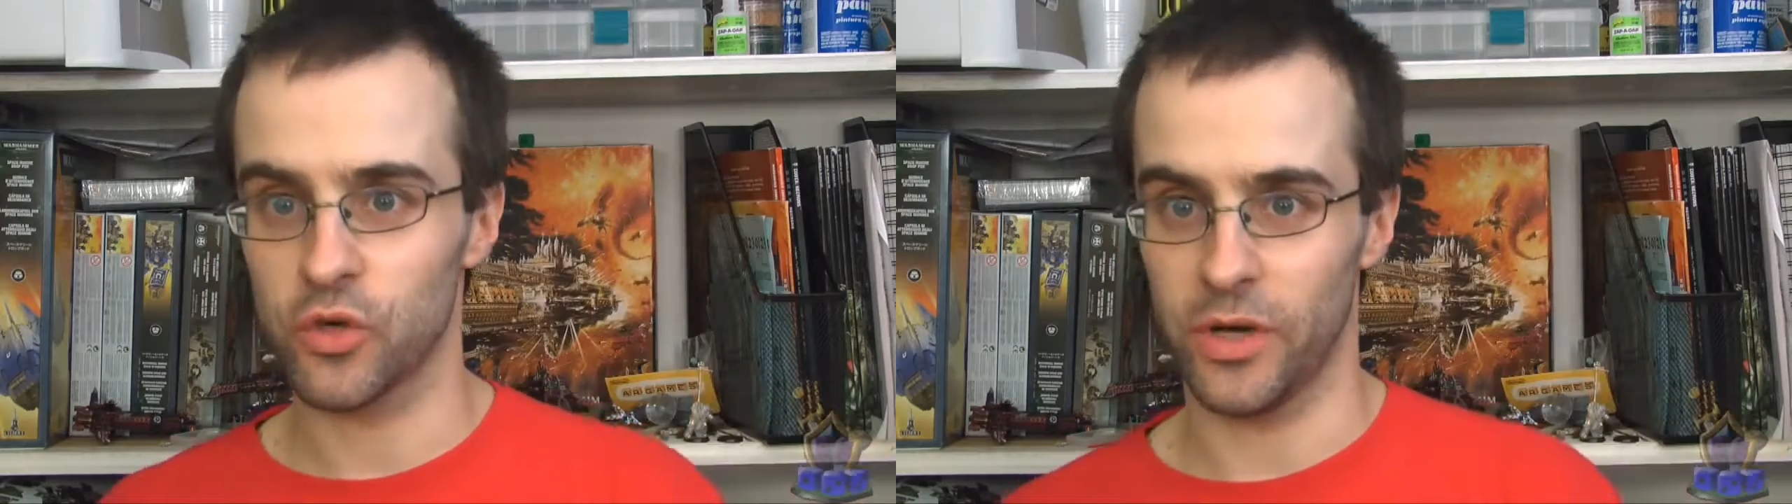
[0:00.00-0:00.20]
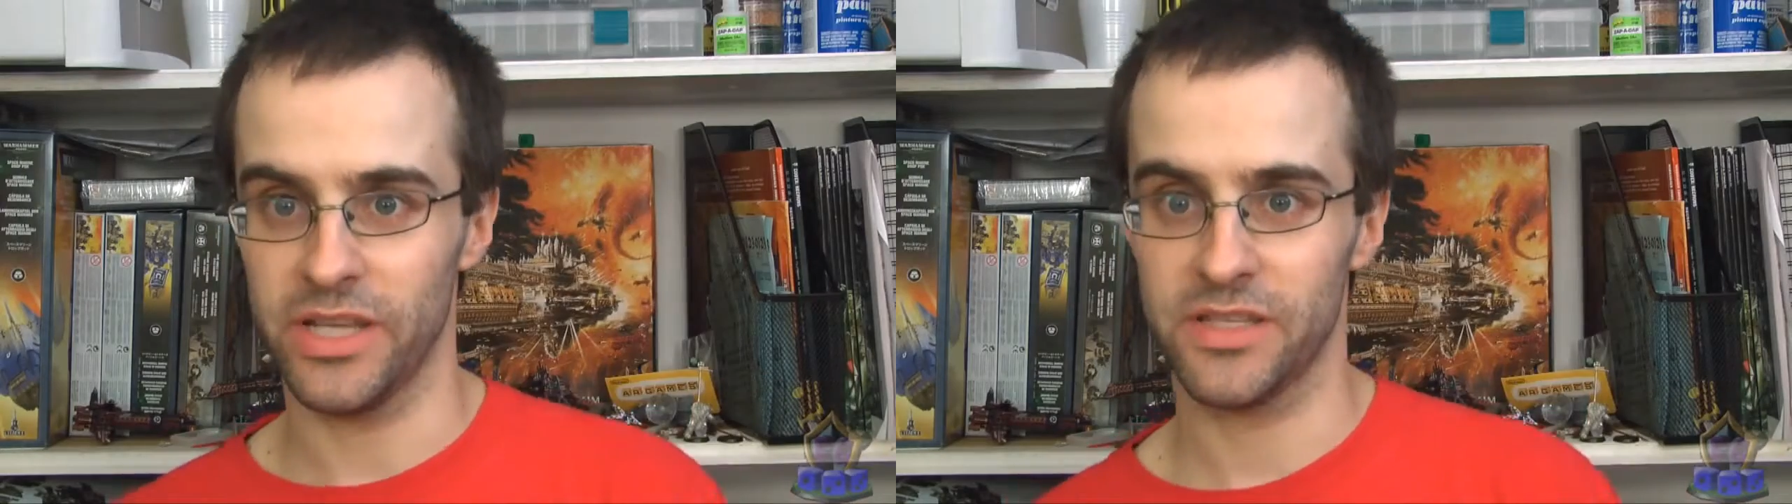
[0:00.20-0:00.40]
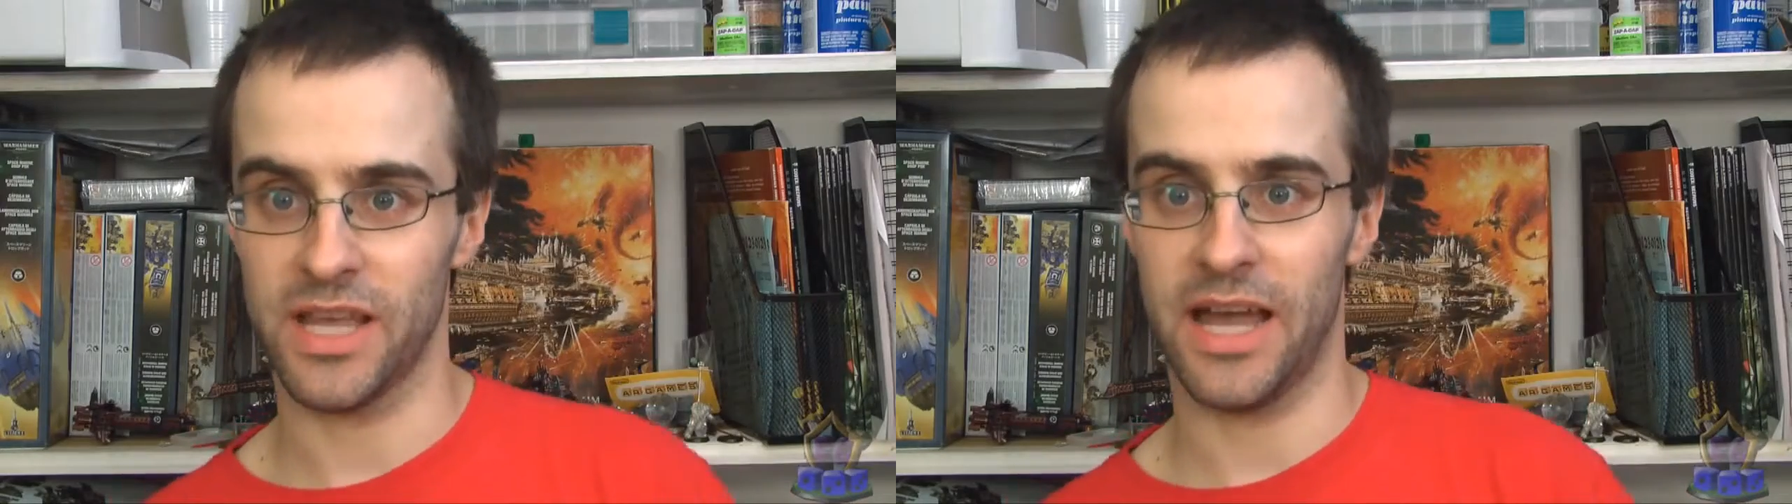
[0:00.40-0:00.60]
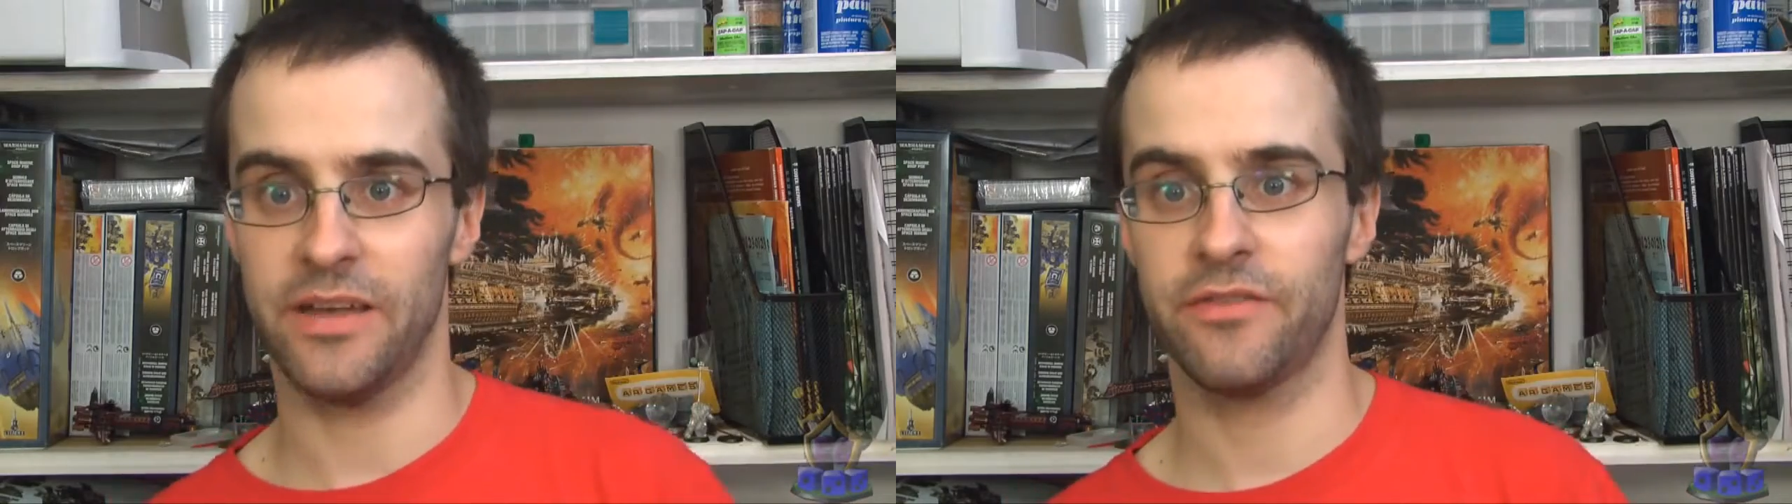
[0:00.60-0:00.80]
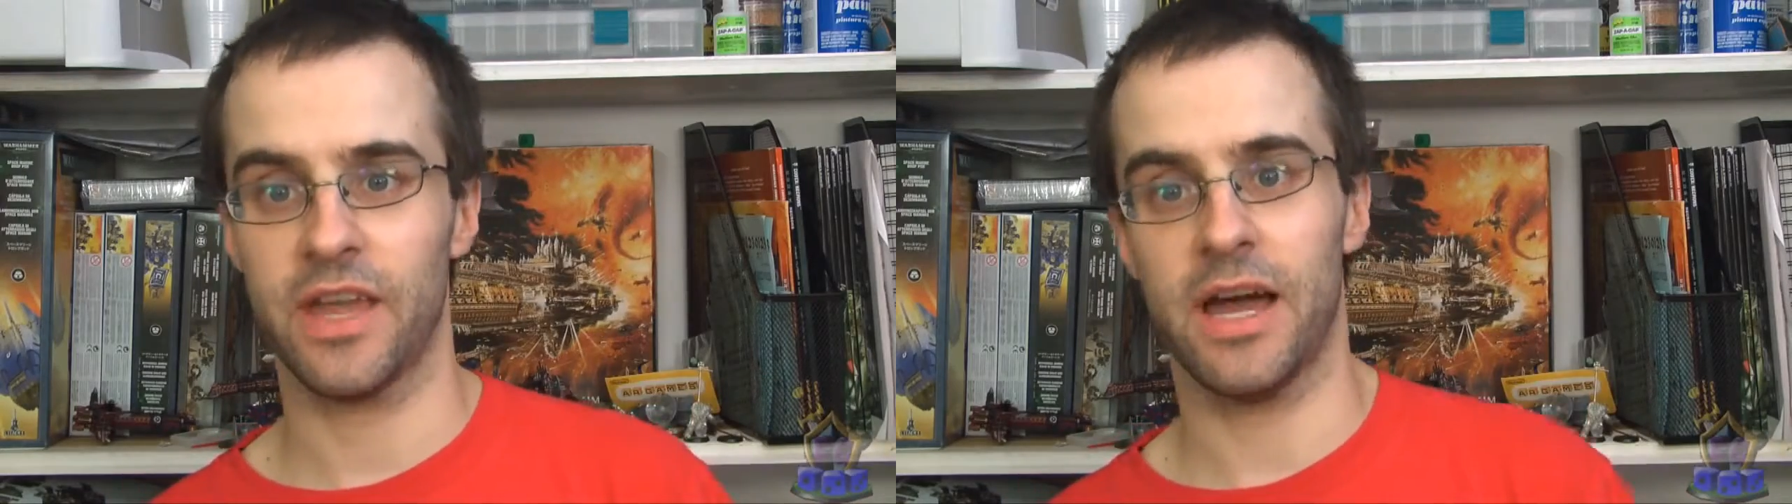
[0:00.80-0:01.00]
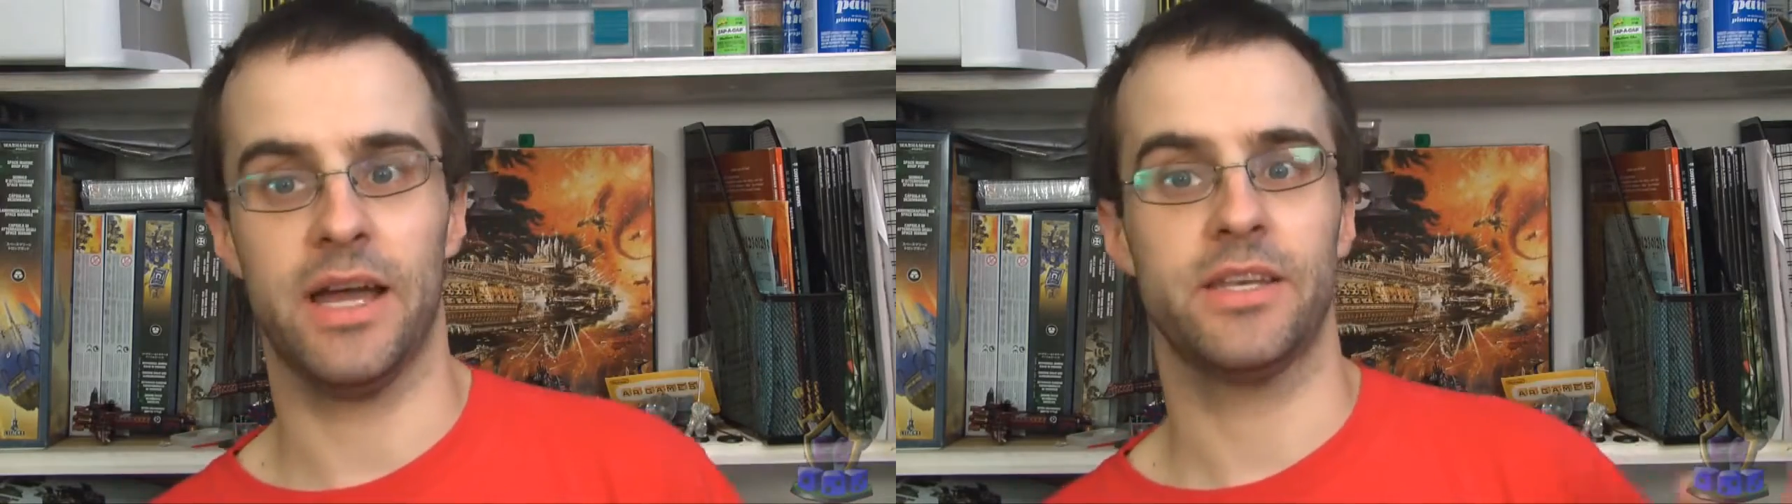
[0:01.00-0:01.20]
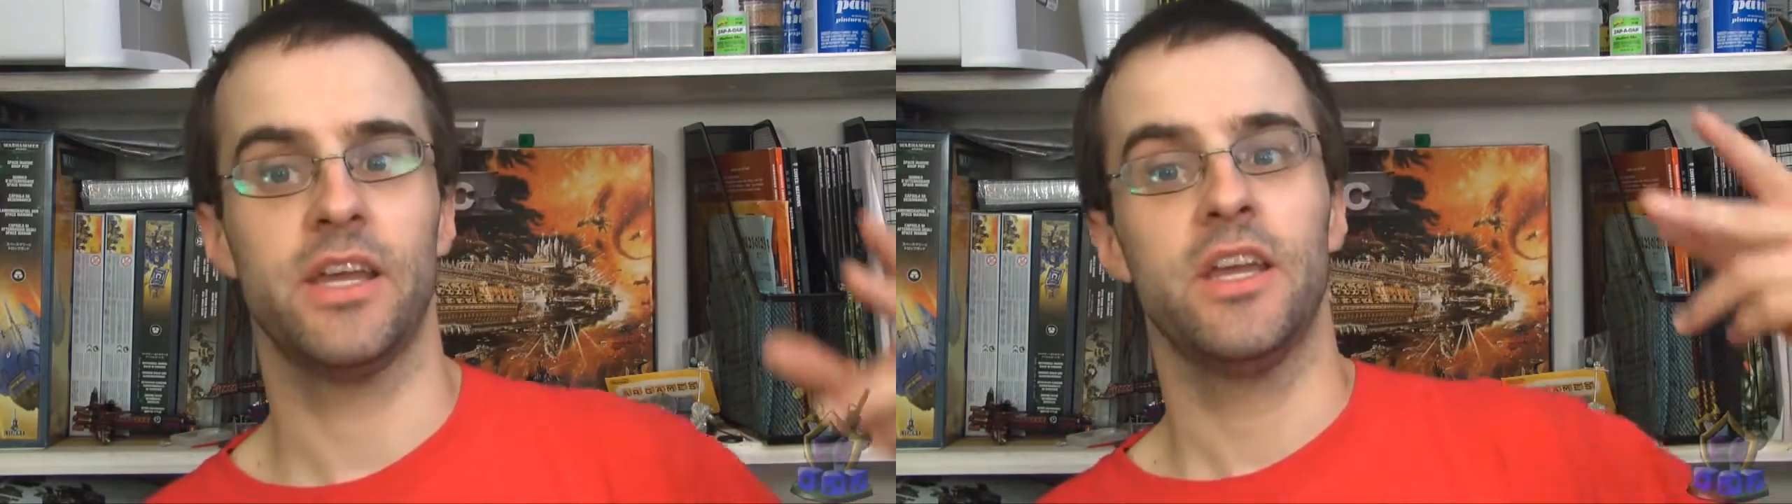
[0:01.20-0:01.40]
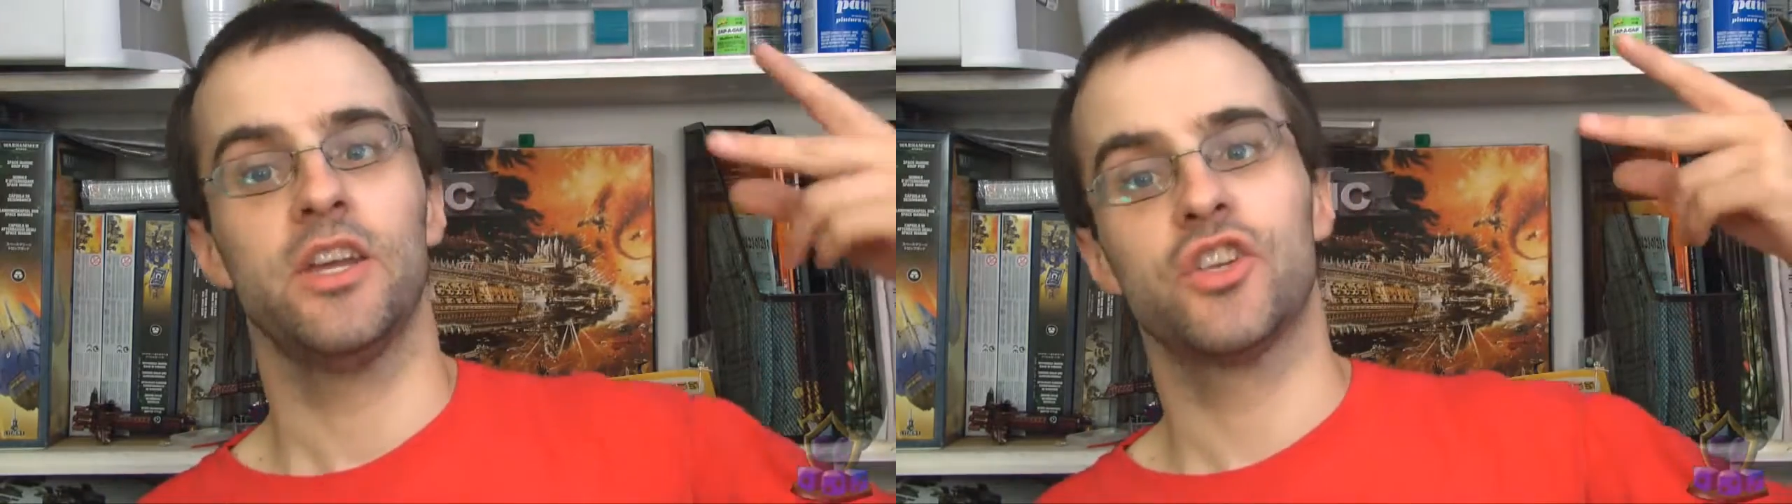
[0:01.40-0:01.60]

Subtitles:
choice, I've got